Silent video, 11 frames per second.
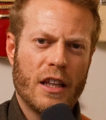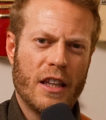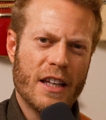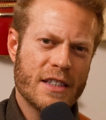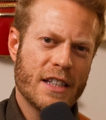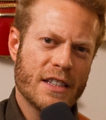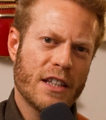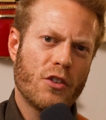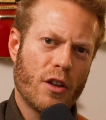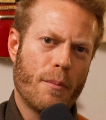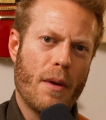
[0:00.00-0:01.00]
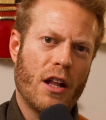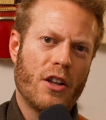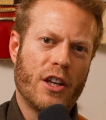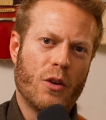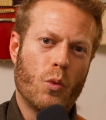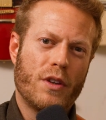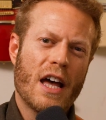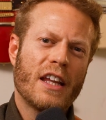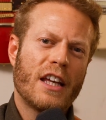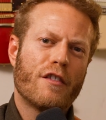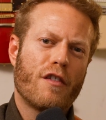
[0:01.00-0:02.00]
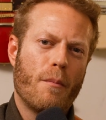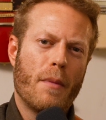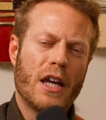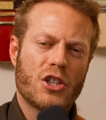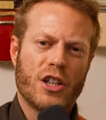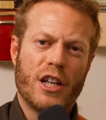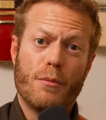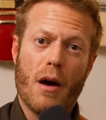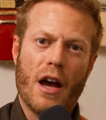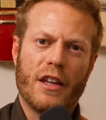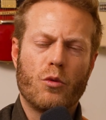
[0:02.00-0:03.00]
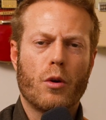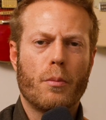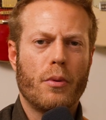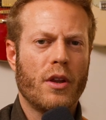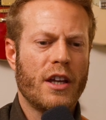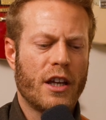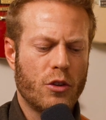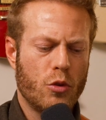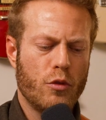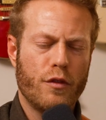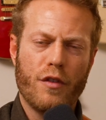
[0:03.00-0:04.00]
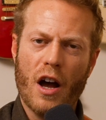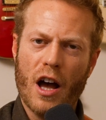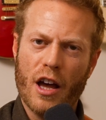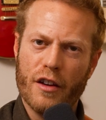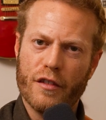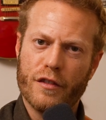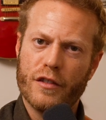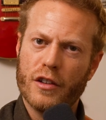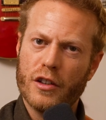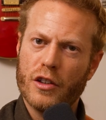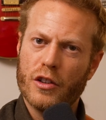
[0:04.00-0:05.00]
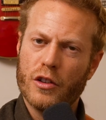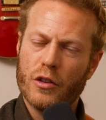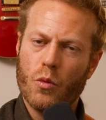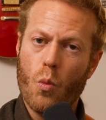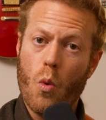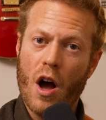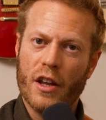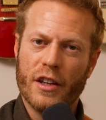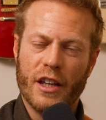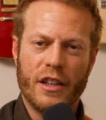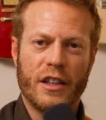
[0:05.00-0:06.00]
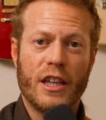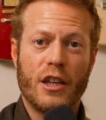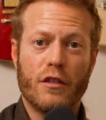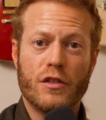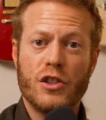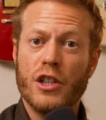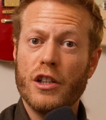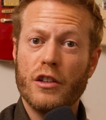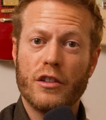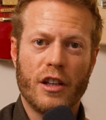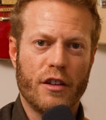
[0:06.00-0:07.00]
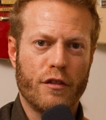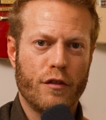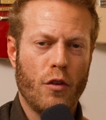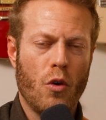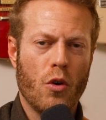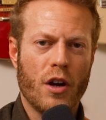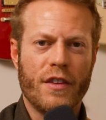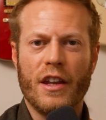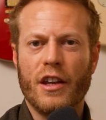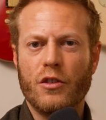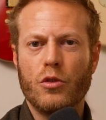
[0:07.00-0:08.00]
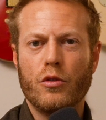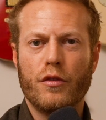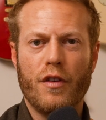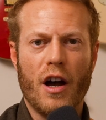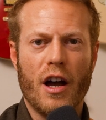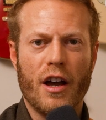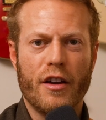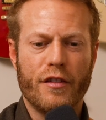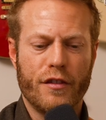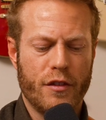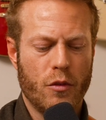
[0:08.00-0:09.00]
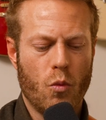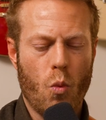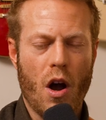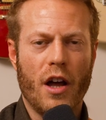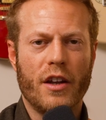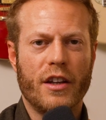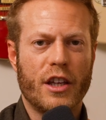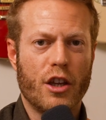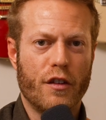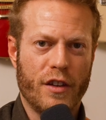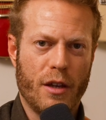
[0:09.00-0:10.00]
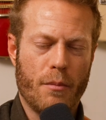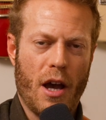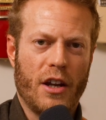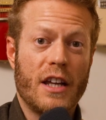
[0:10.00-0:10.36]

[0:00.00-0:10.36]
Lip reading: Let's listen to the melody with that information in mind, that we're playing a 2-5, 1 in the key of G, then 4, and then a 2-5, 1 in the key of E minor.